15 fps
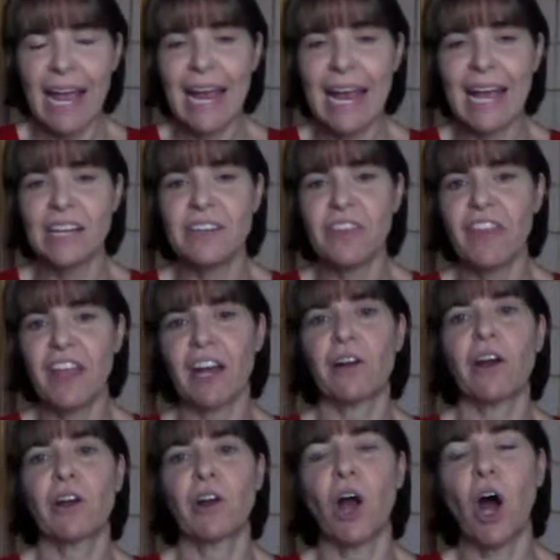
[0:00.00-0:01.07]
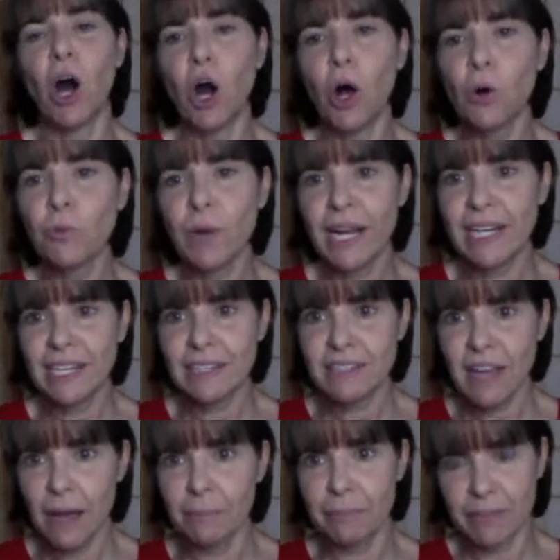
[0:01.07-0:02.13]
And there are already
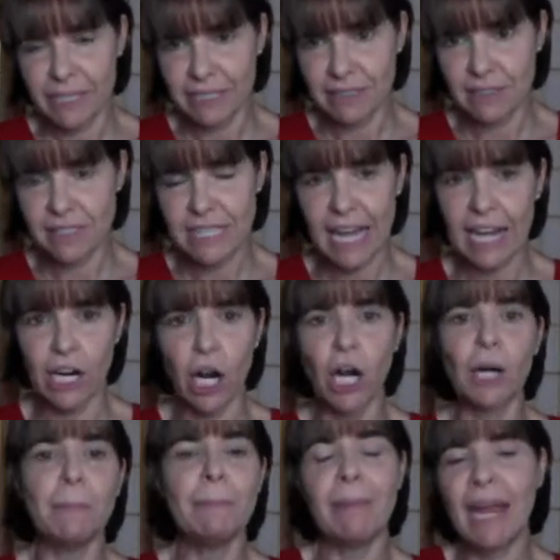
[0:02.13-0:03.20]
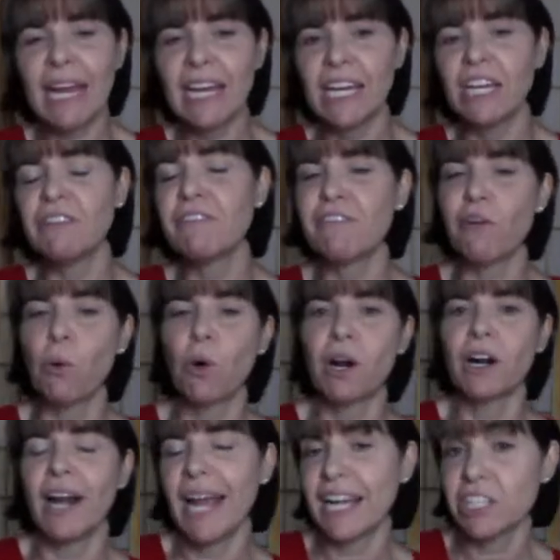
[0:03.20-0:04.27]
templates that are made
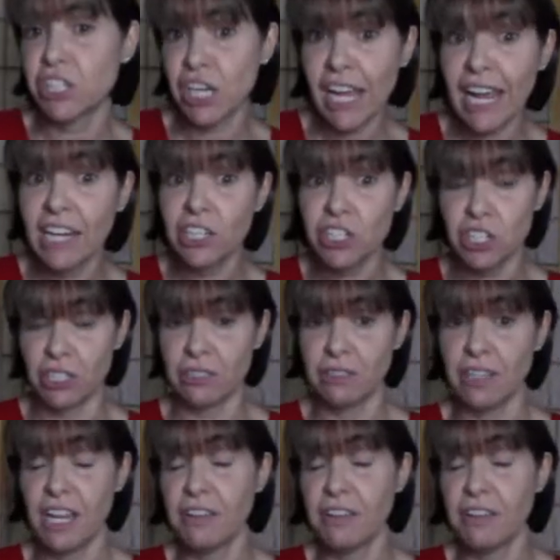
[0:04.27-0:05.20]
for education.